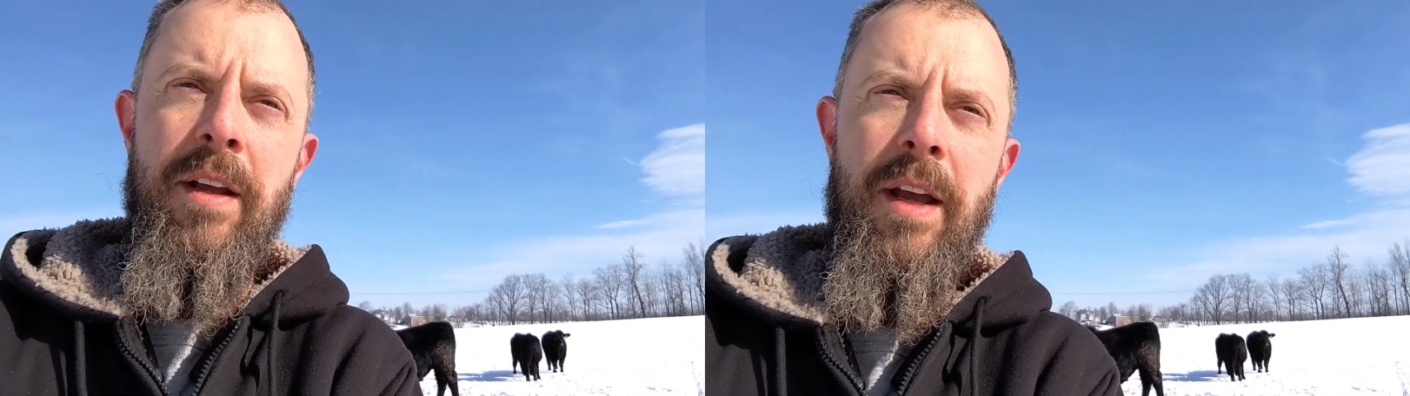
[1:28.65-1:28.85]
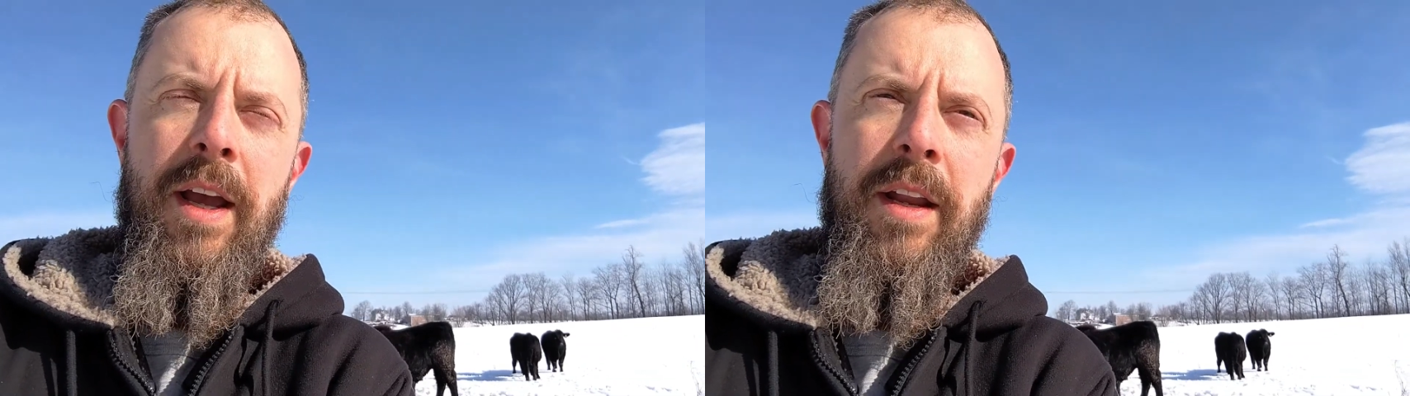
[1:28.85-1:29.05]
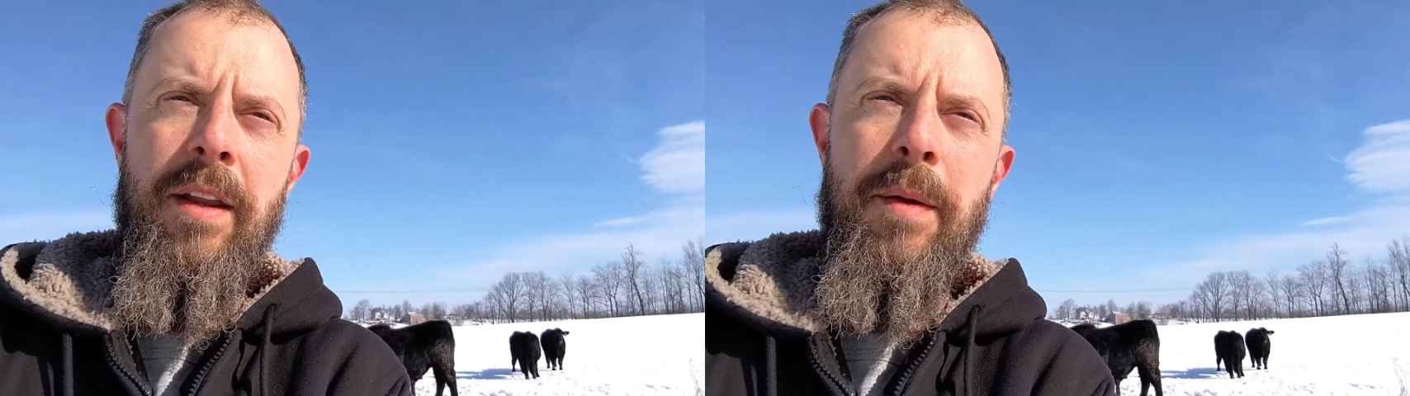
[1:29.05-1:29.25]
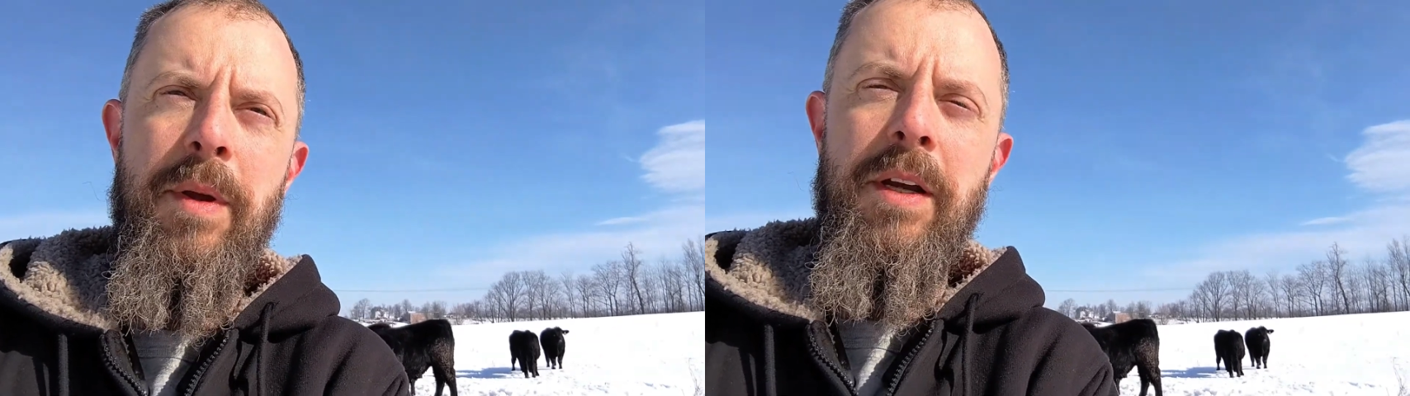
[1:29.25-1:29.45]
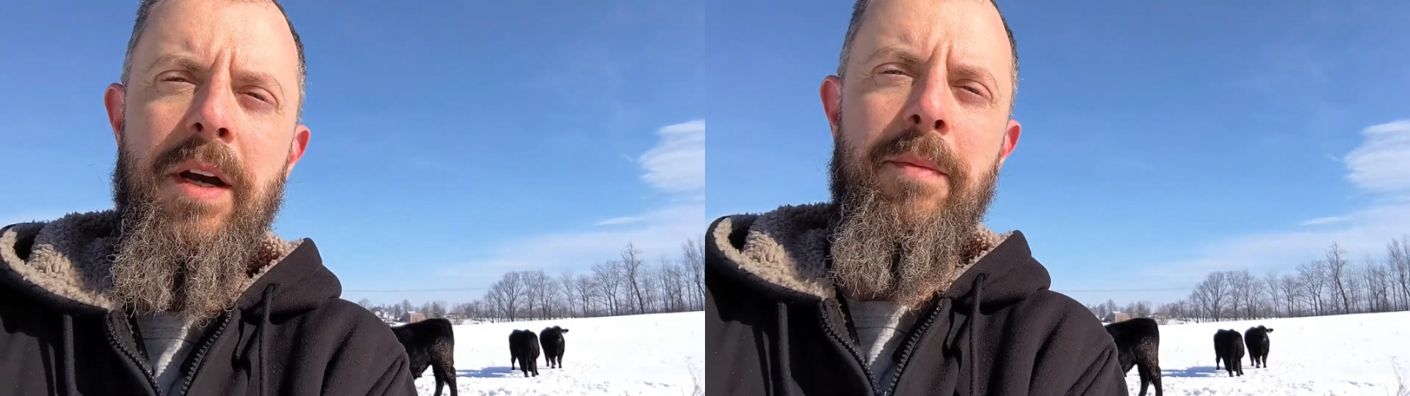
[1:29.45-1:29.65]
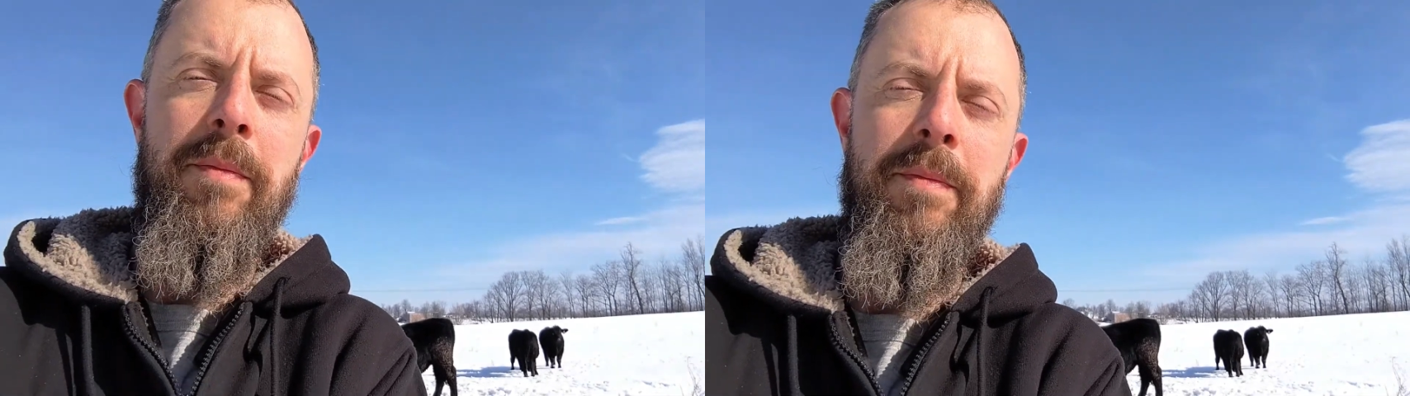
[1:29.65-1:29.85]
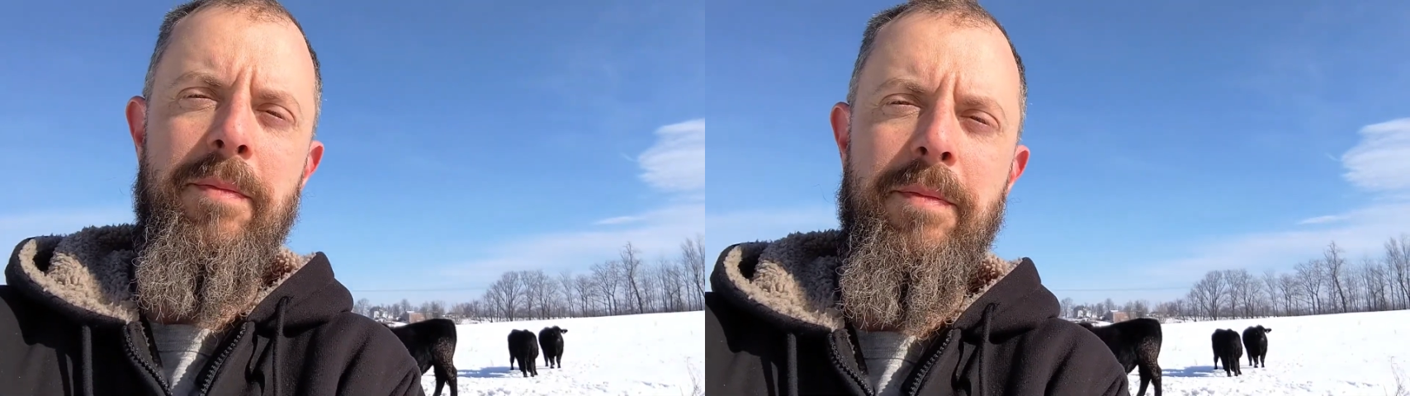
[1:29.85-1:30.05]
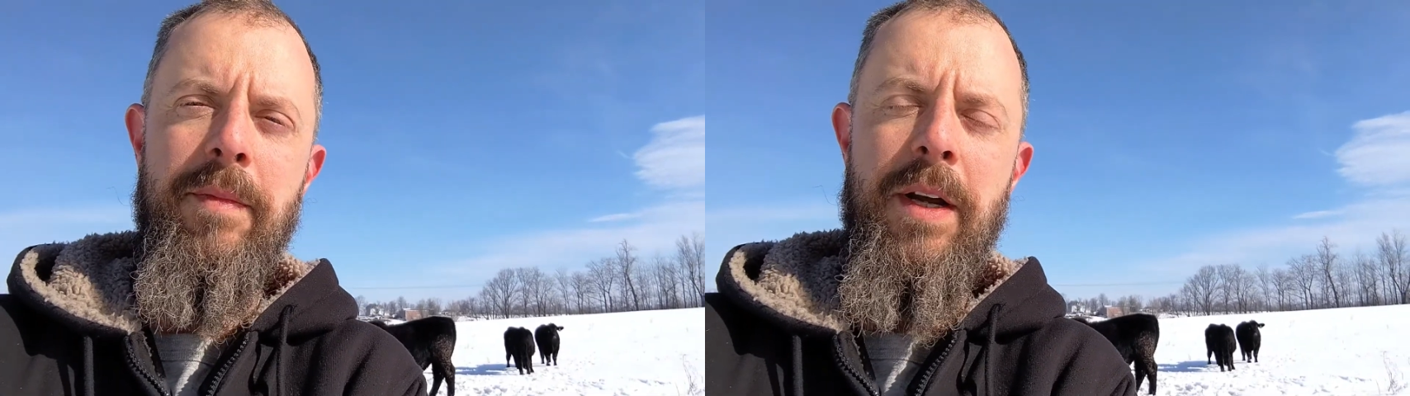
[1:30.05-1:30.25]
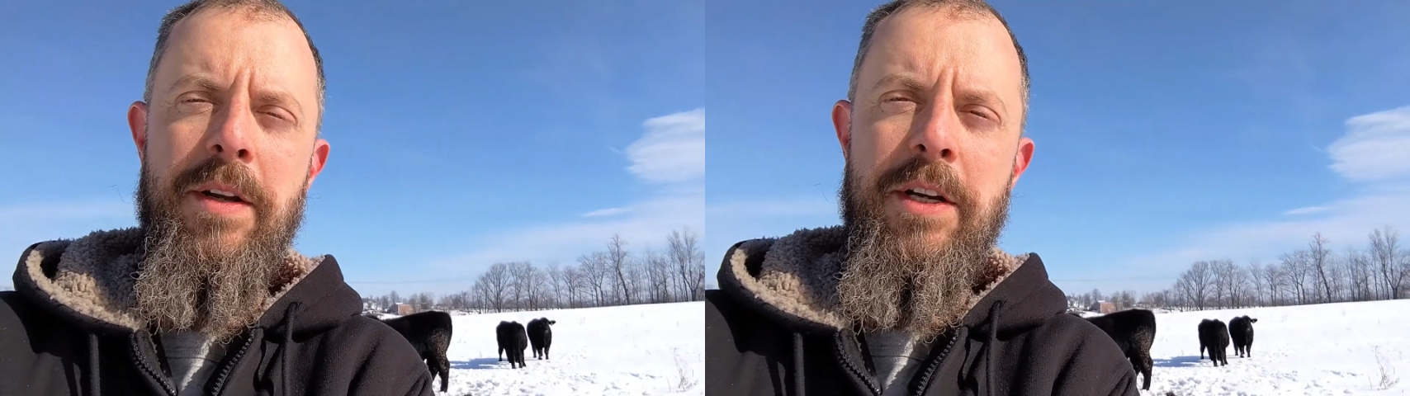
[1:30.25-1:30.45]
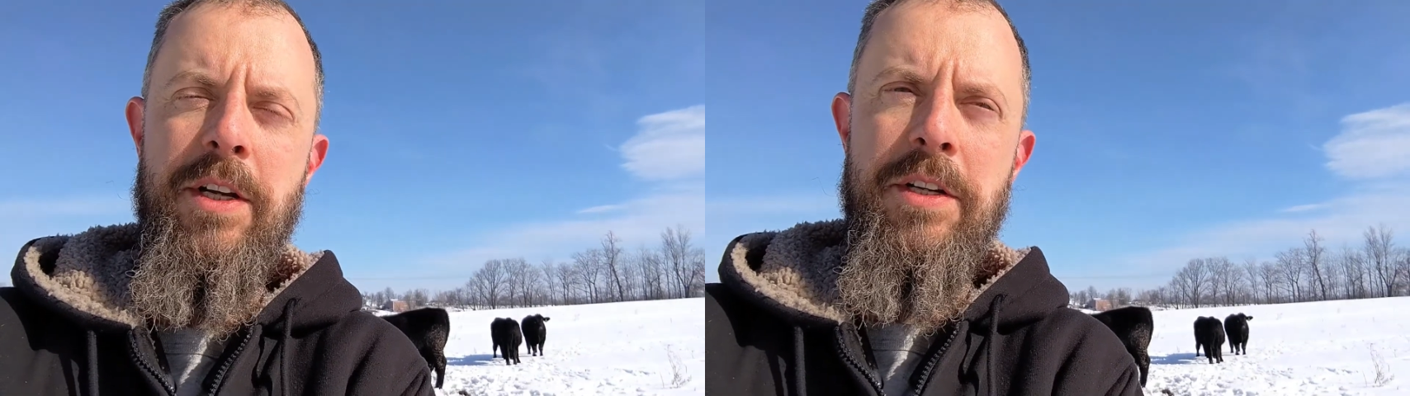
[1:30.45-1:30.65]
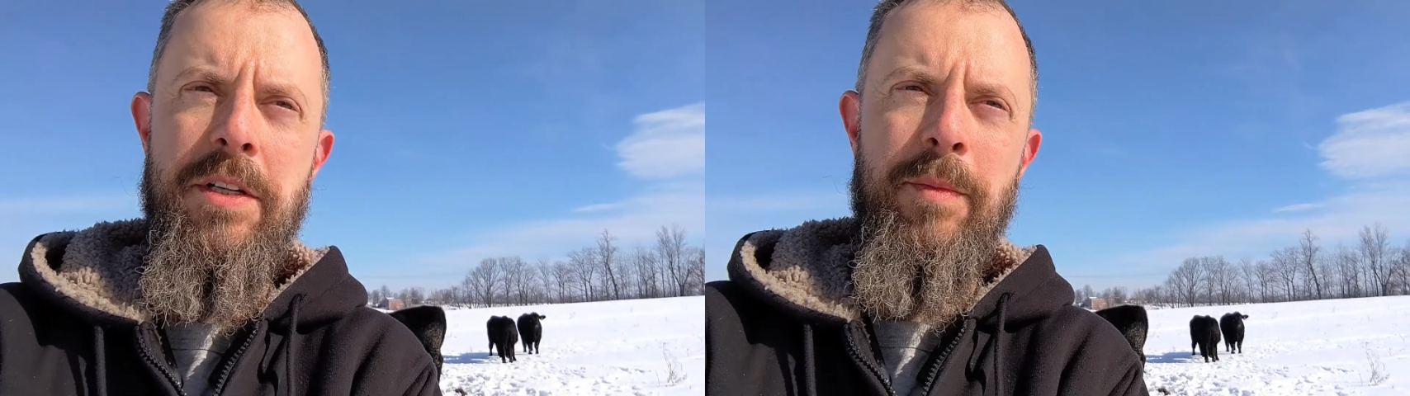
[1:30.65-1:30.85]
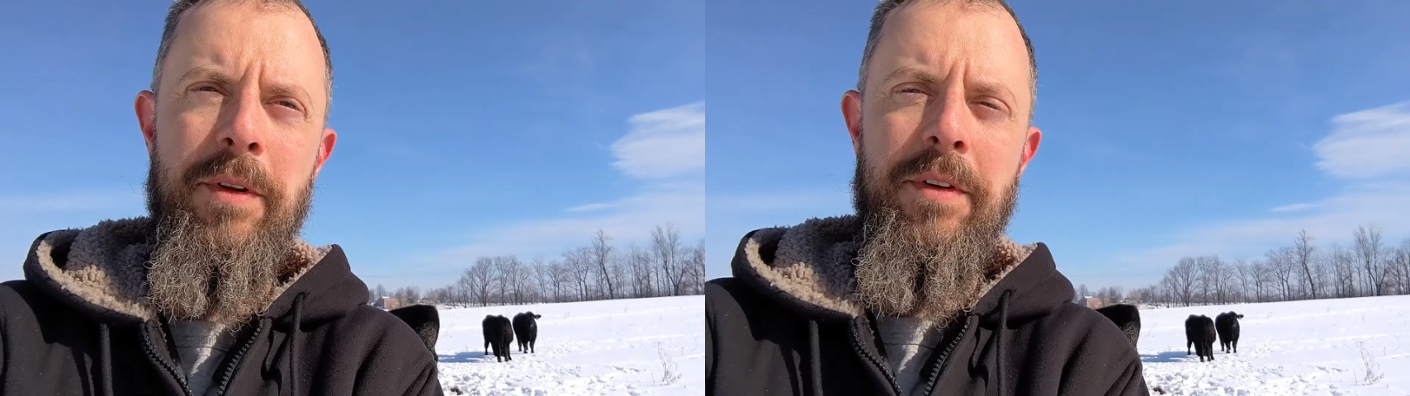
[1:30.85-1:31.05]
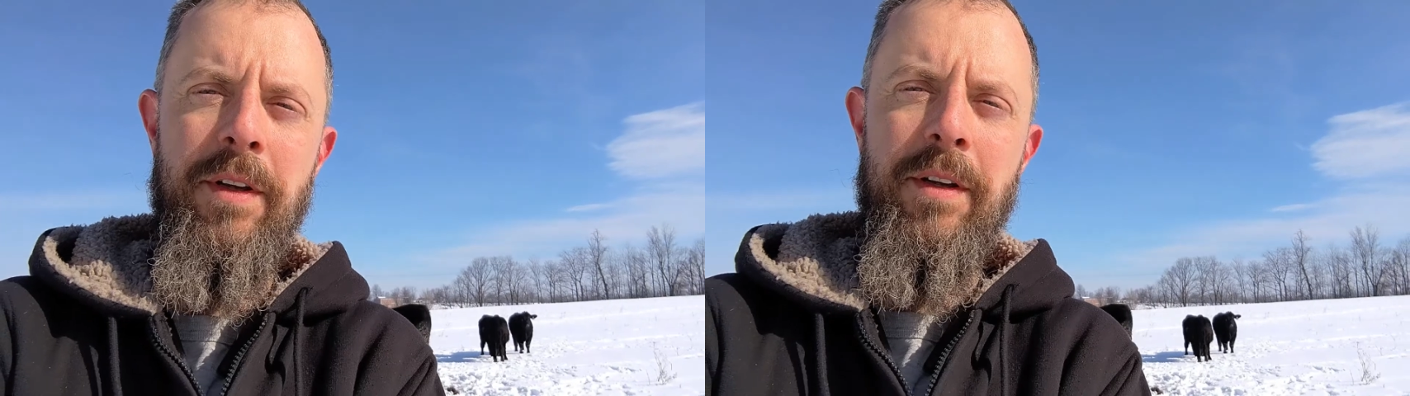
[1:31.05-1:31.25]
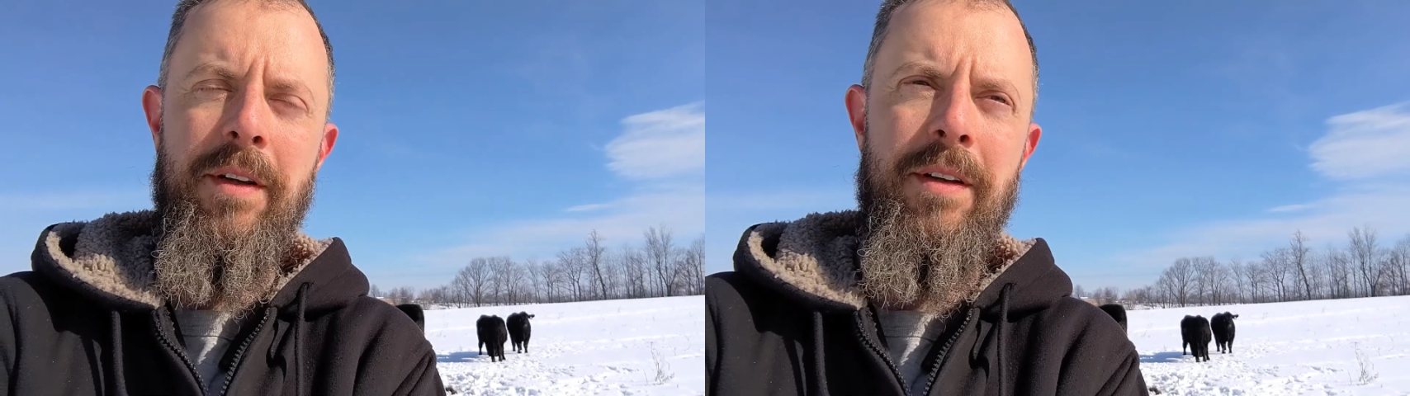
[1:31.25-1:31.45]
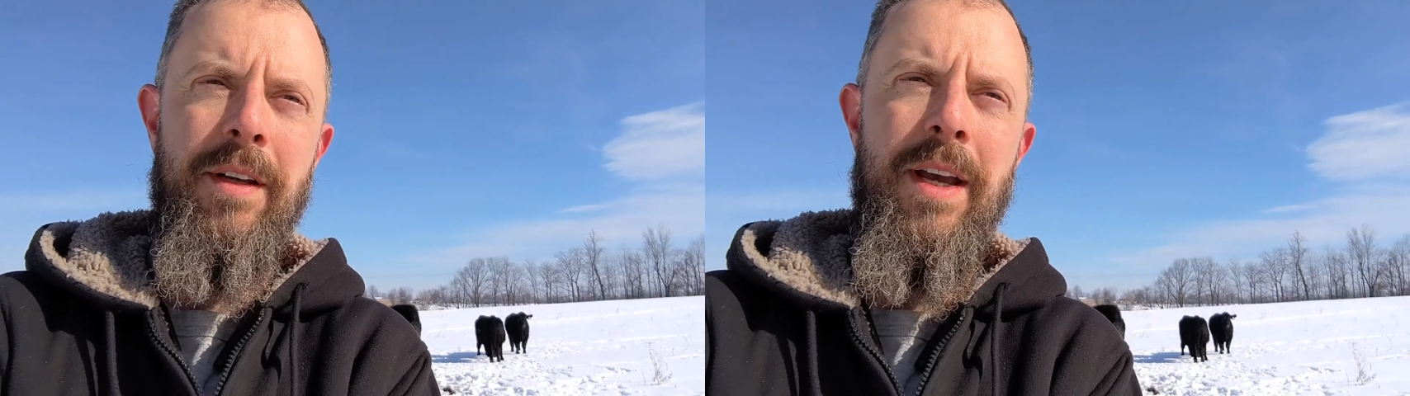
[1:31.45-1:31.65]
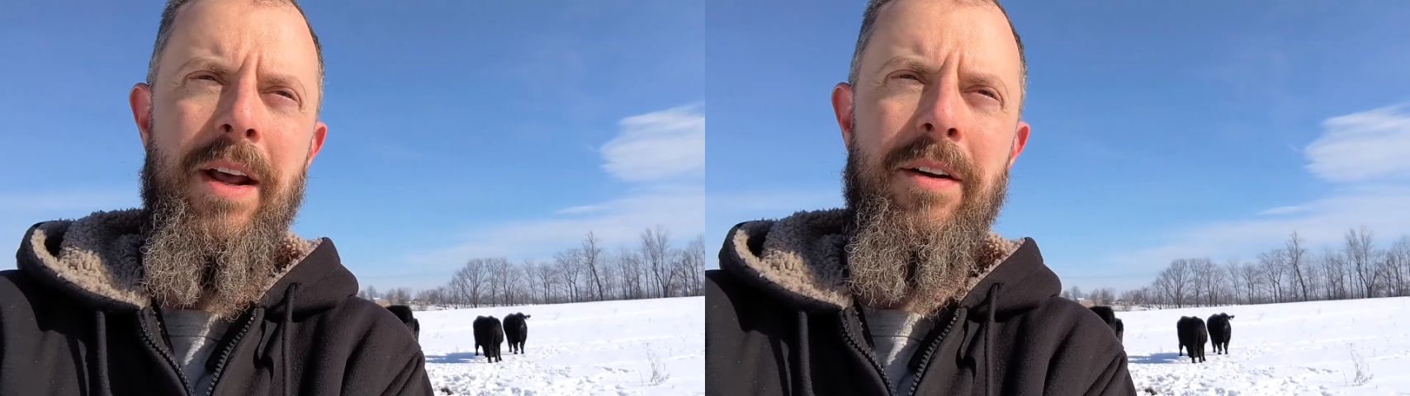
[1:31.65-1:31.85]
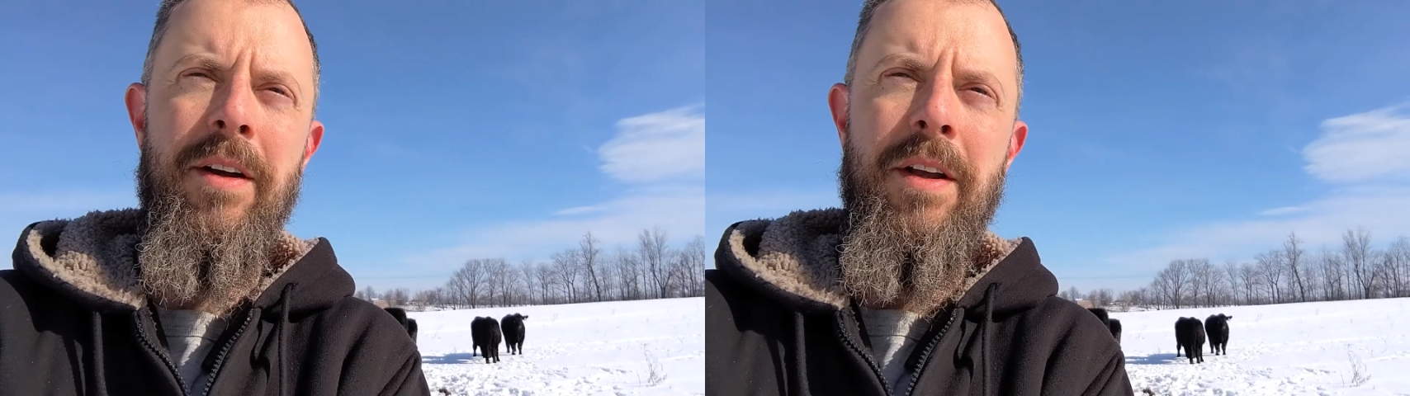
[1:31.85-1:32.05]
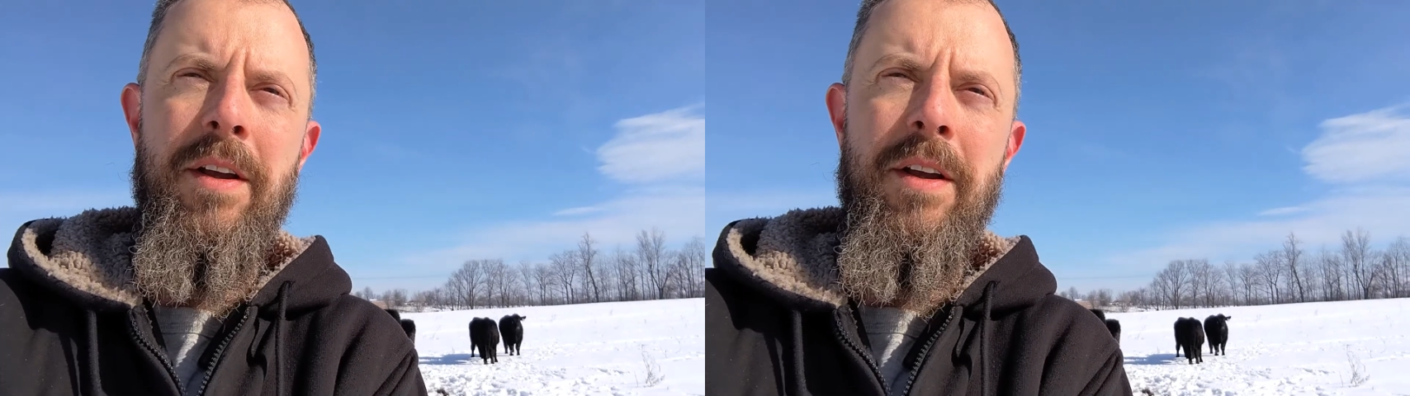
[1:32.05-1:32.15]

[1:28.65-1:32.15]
and they become undigestible to cattle.